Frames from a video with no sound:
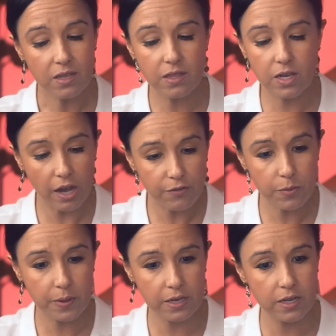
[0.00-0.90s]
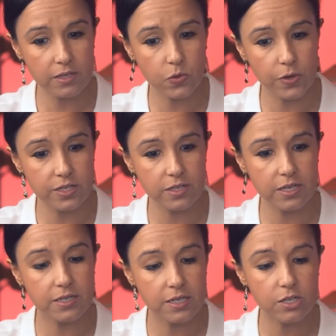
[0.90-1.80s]
the government is going to
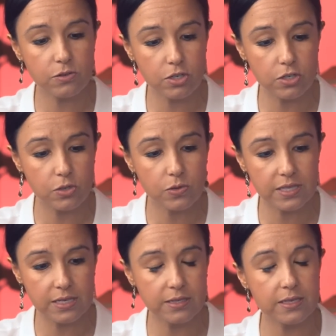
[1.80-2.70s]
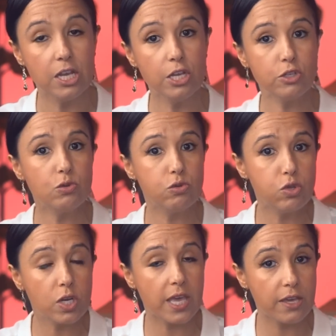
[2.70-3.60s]
continue to use this to
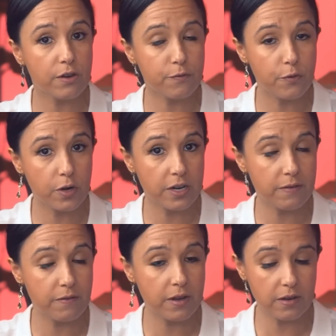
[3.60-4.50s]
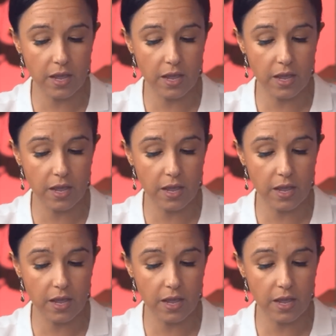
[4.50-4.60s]
look at your foreign and, and,